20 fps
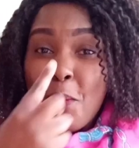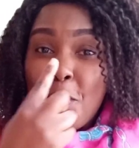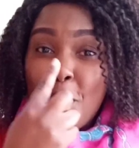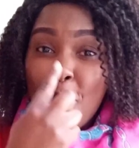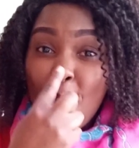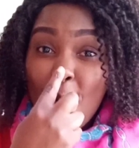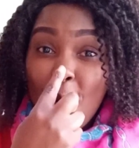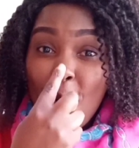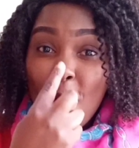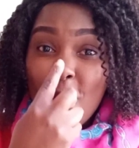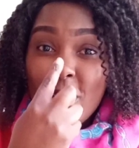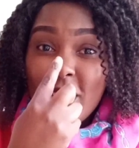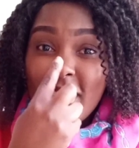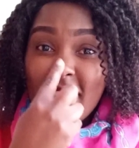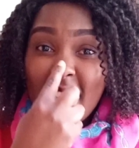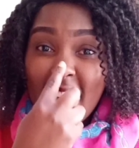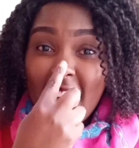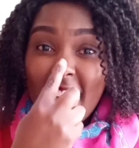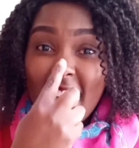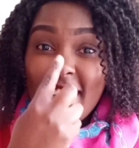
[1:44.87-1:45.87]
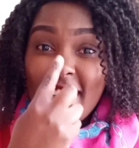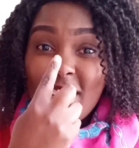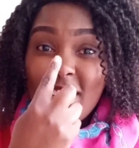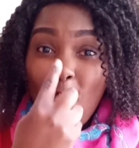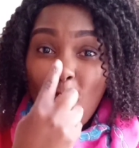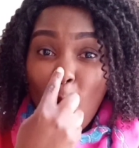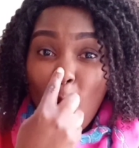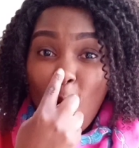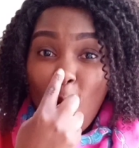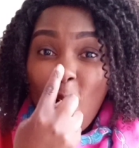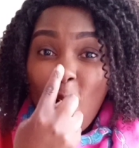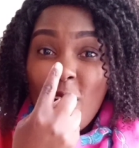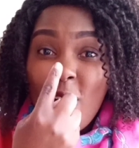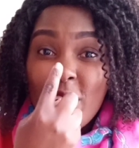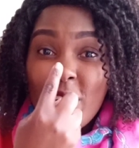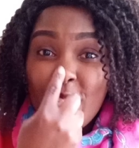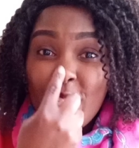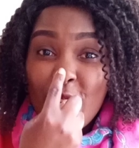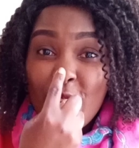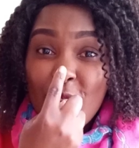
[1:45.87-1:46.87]
Put it
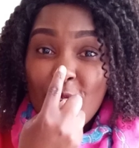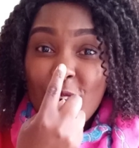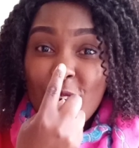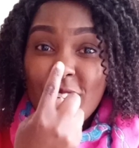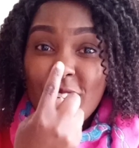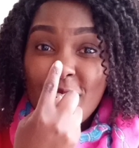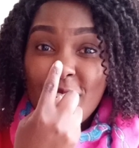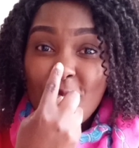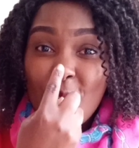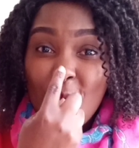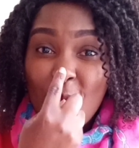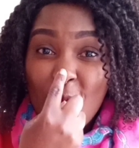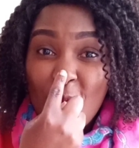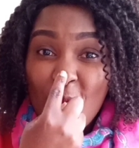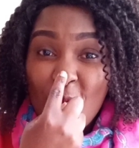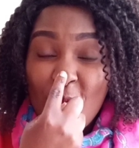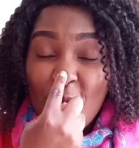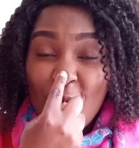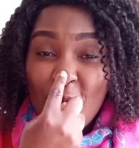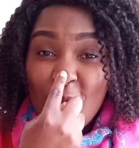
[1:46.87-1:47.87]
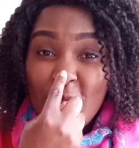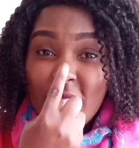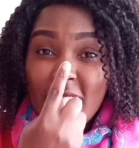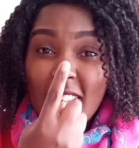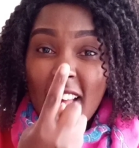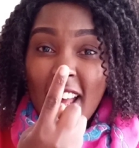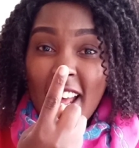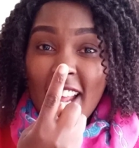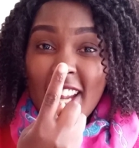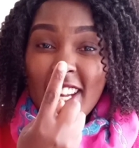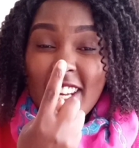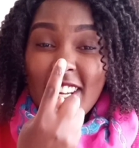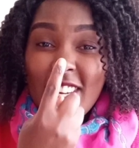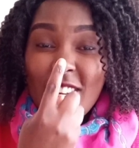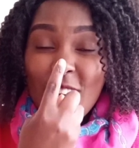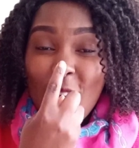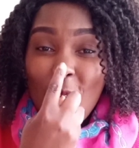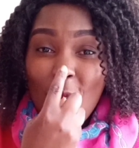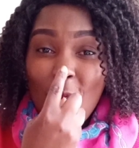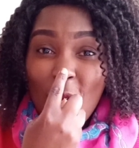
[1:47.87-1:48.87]
on your nose.
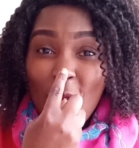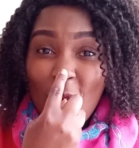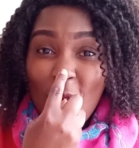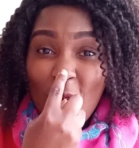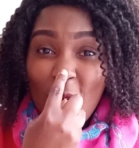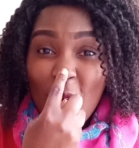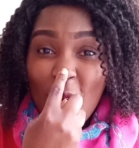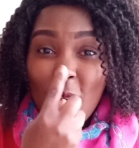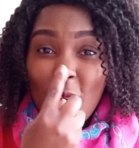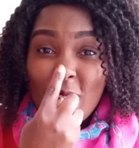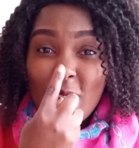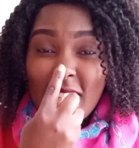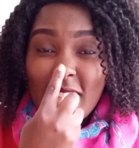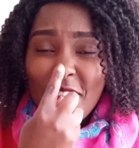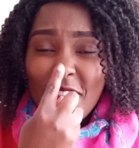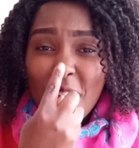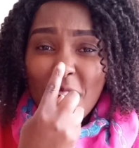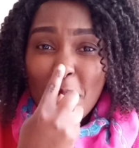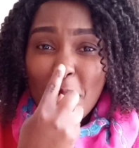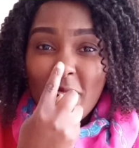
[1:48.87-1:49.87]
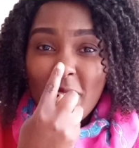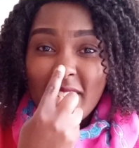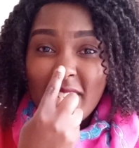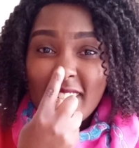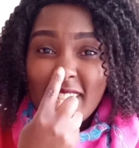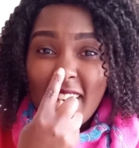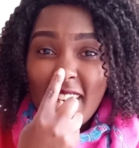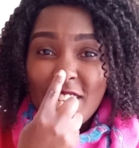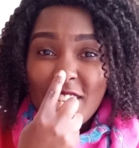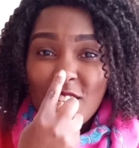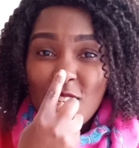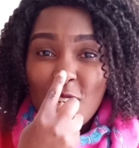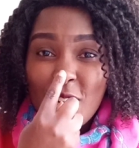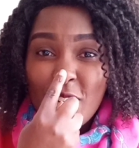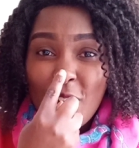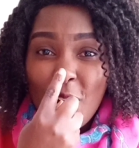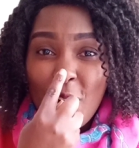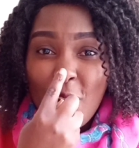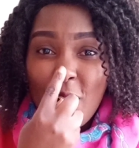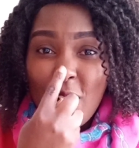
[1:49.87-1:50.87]
Nose. Everybody touch your
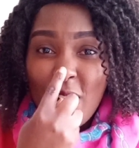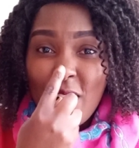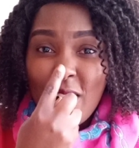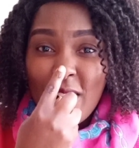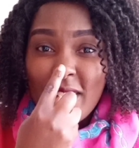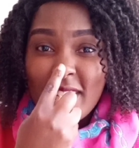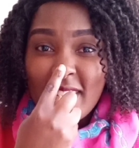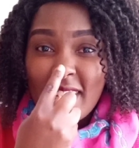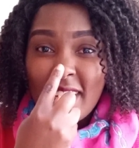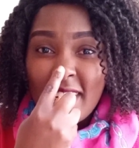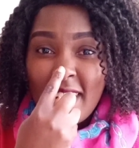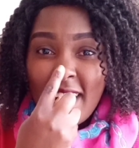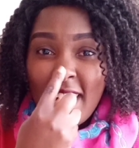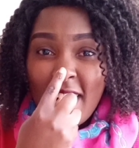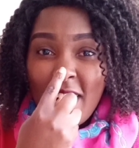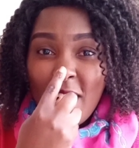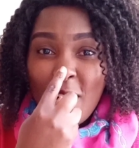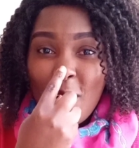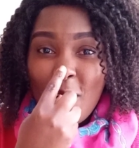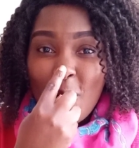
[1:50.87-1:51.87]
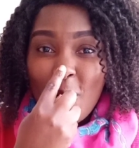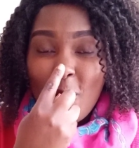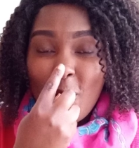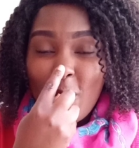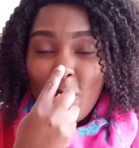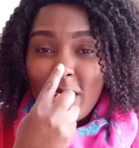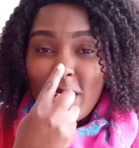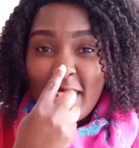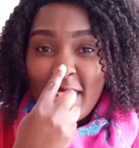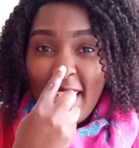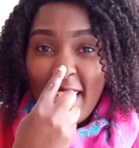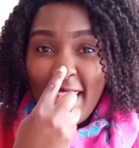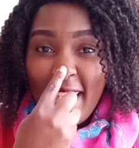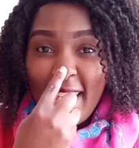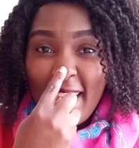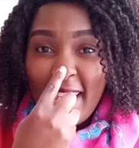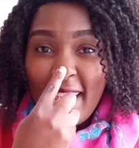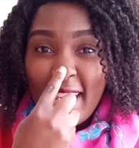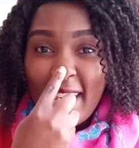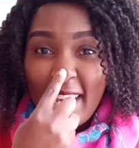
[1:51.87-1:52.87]
nose.
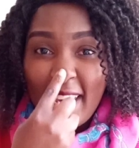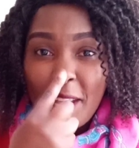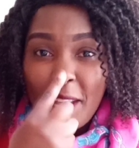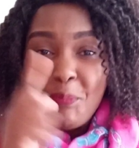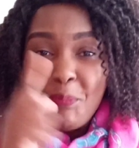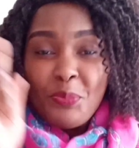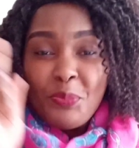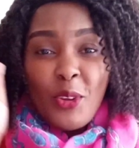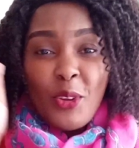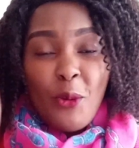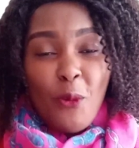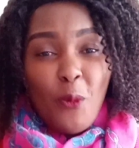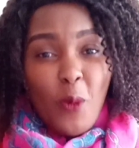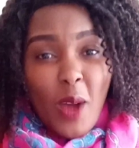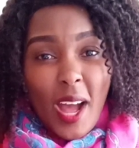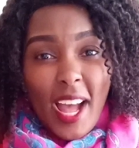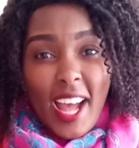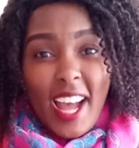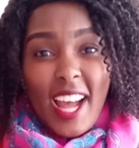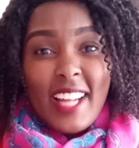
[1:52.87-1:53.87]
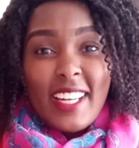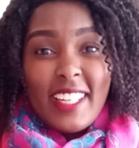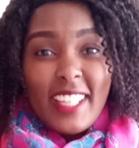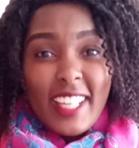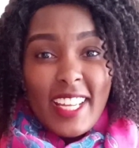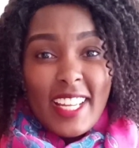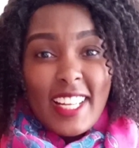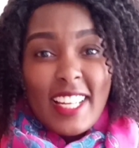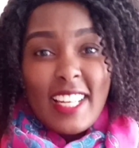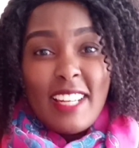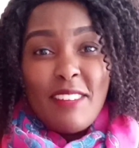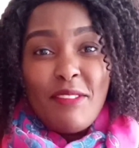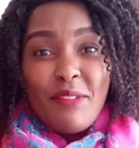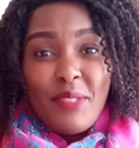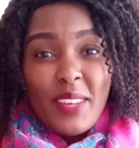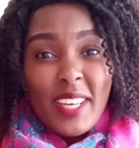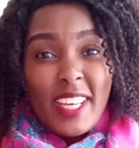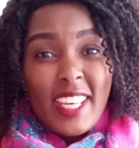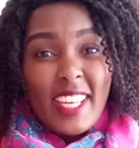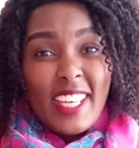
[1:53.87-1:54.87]
Okay, one little
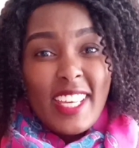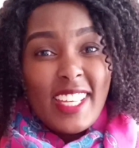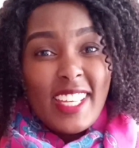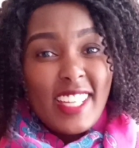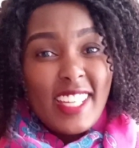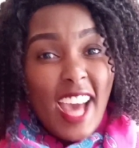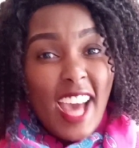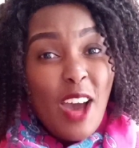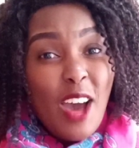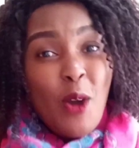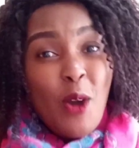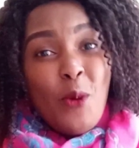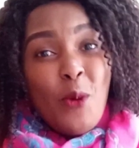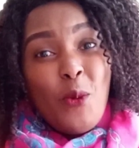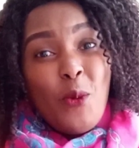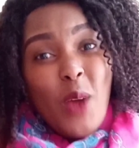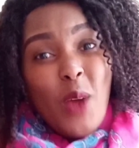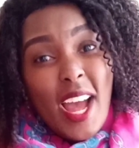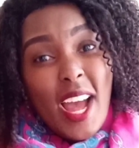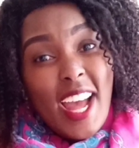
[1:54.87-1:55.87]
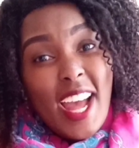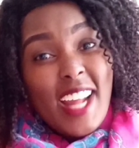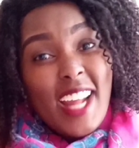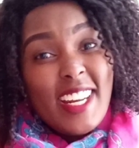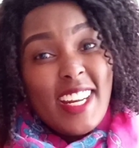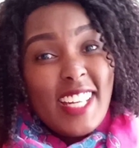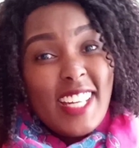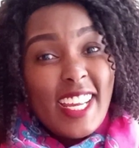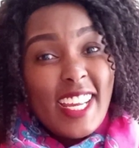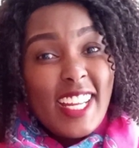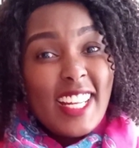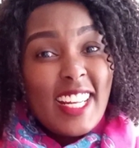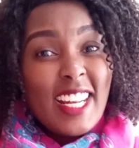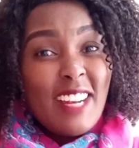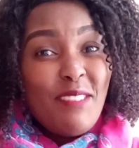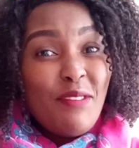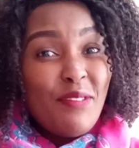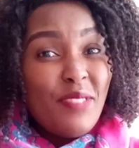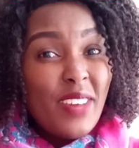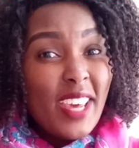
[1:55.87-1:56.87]
finger, one
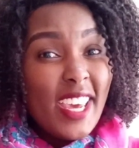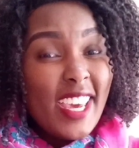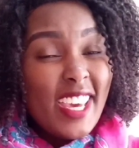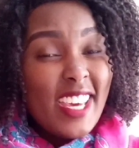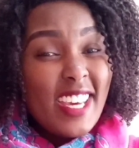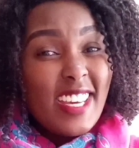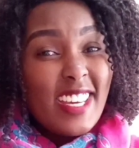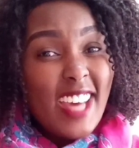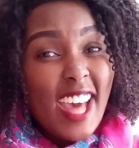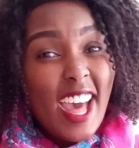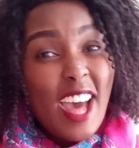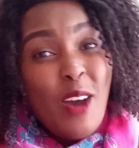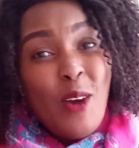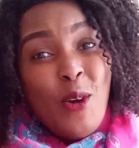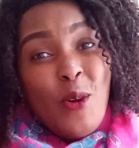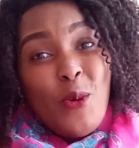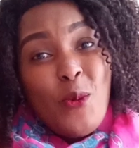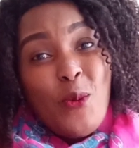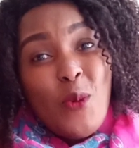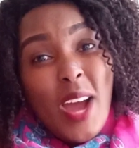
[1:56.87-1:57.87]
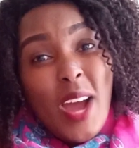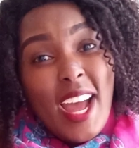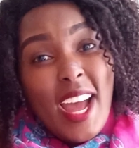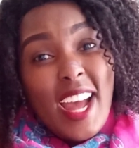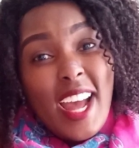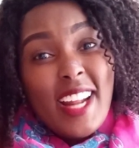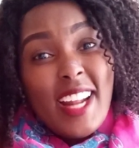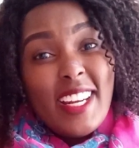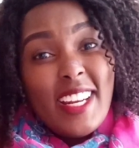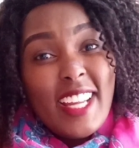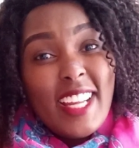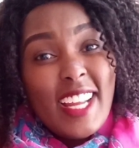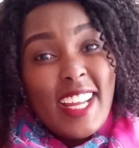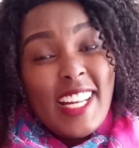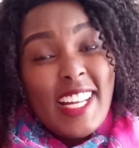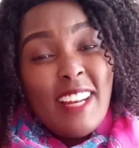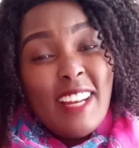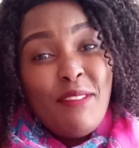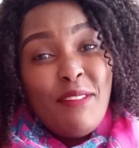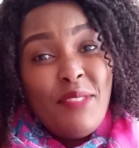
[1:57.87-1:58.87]
little finger, one
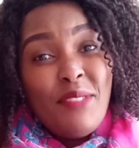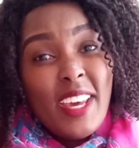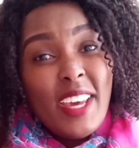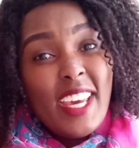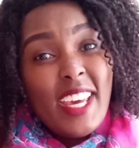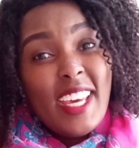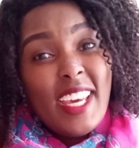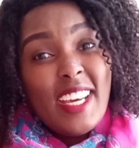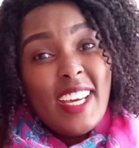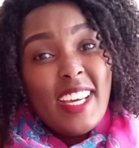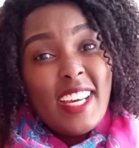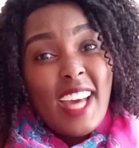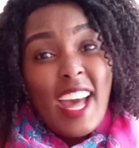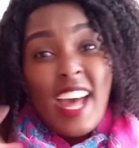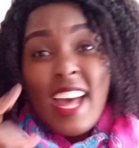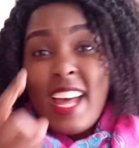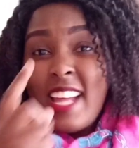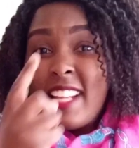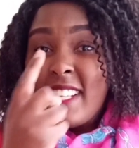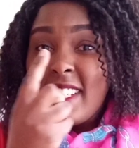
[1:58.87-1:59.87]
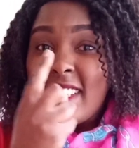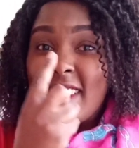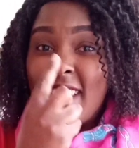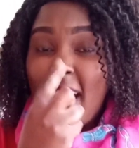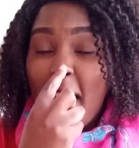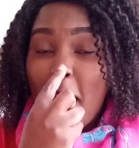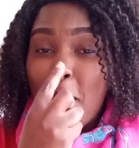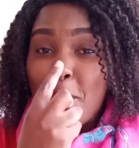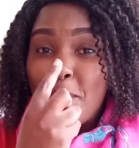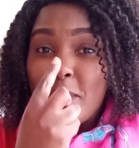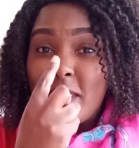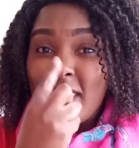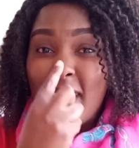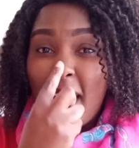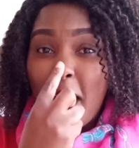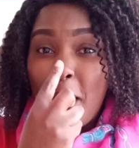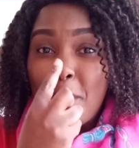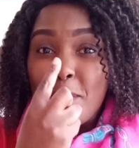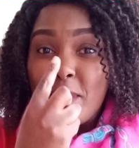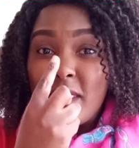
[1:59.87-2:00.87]
little finger, tap,
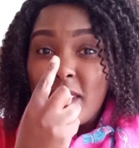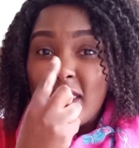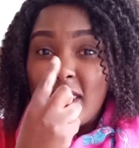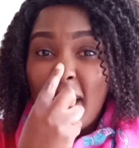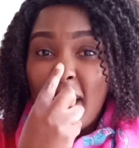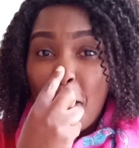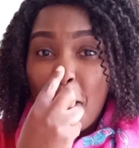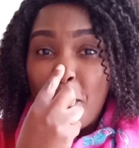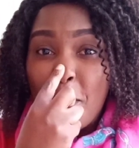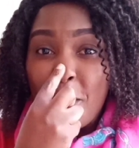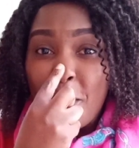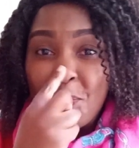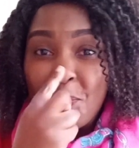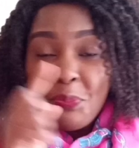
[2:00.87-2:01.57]
tap, tap.